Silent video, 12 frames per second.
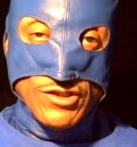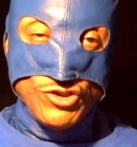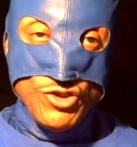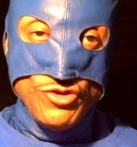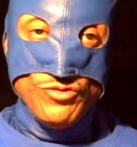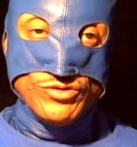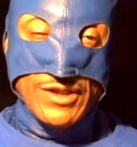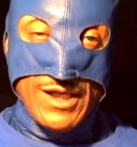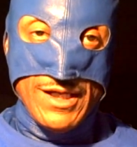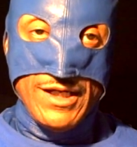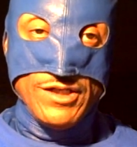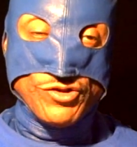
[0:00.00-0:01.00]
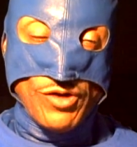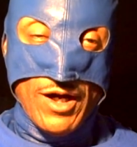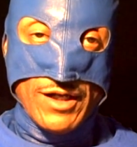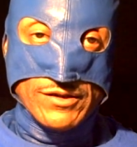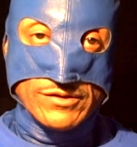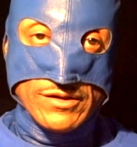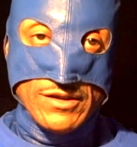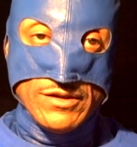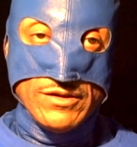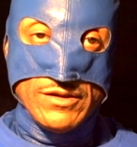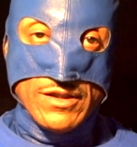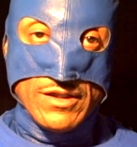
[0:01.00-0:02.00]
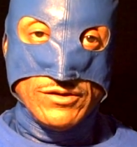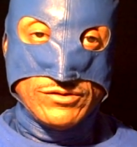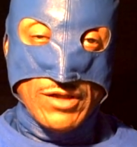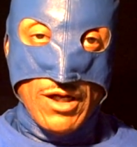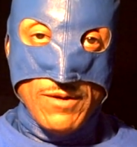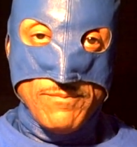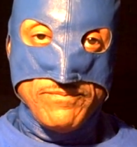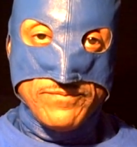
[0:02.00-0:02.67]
use any drugs. So,